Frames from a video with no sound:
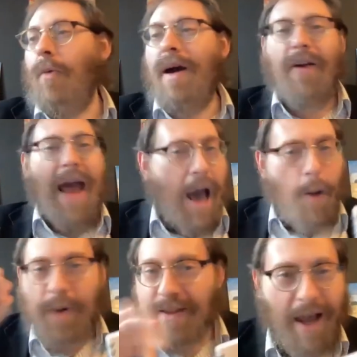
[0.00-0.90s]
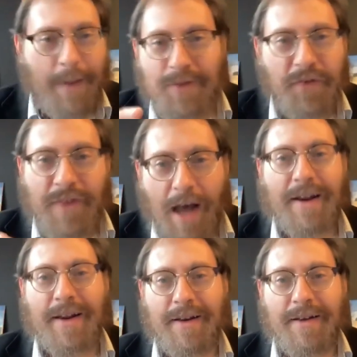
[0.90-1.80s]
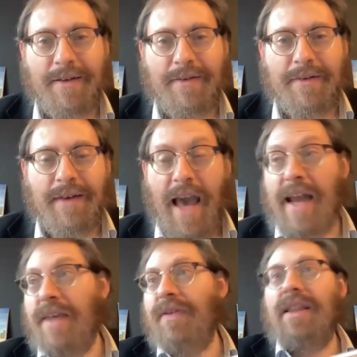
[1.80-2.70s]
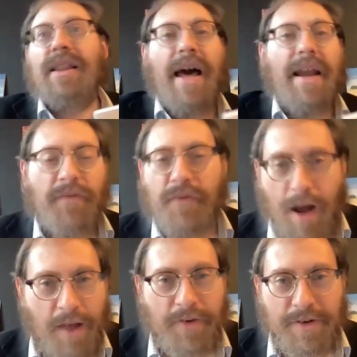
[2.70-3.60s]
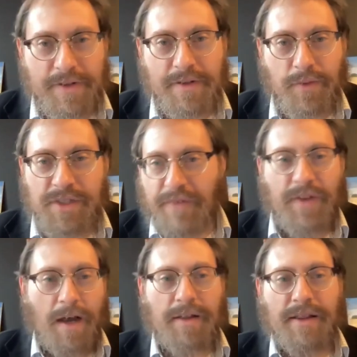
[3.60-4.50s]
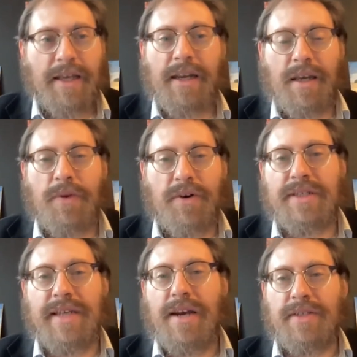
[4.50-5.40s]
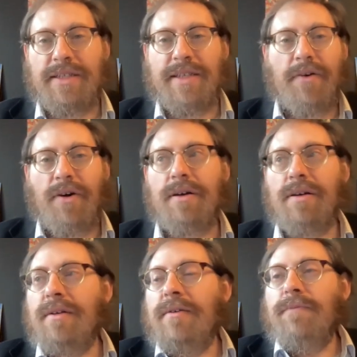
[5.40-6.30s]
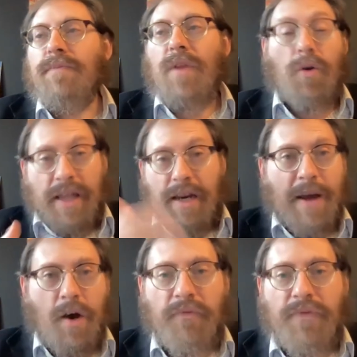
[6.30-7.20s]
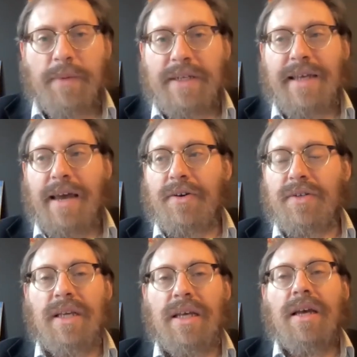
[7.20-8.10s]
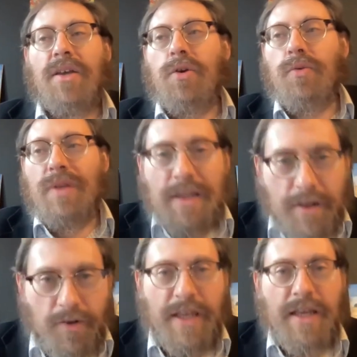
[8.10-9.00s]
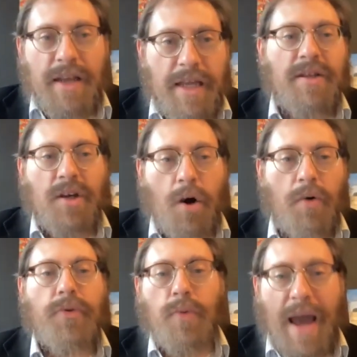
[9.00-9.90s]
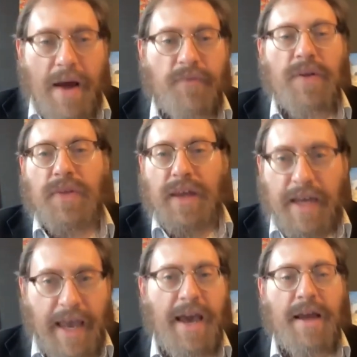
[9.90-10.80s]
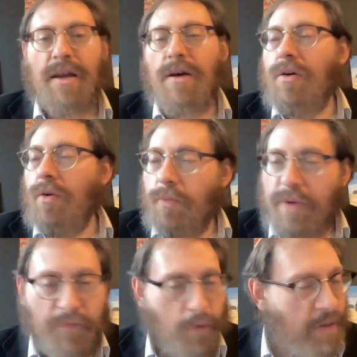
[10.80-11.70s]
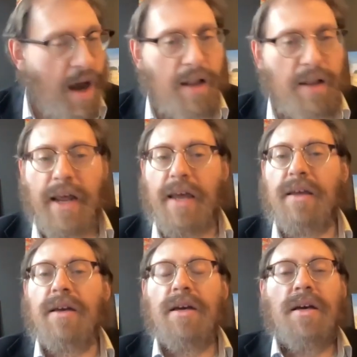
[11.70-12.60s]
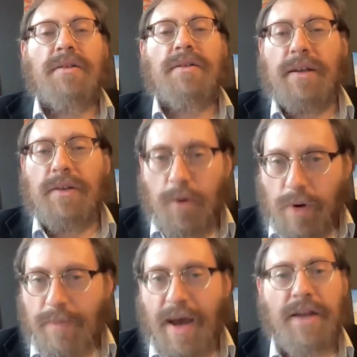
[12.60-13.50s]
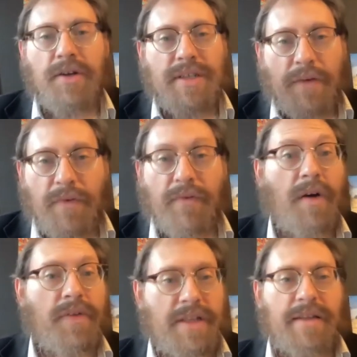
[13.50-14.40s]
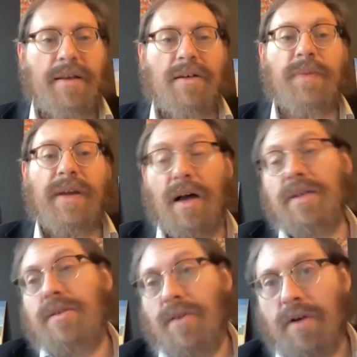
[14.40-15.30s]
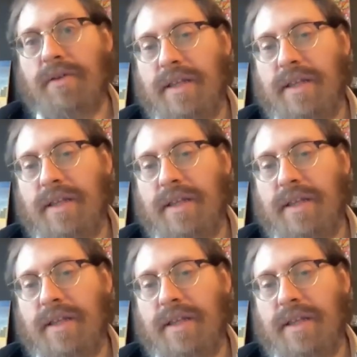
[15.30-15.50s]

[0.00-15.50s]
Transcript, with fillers: no matter how many times you've done it, and even led it for others, which I've done leading community Seders, etc., or leading my own family Seders, you literally need to go through everything again before the holiday to, to remind yourself of all the details because there are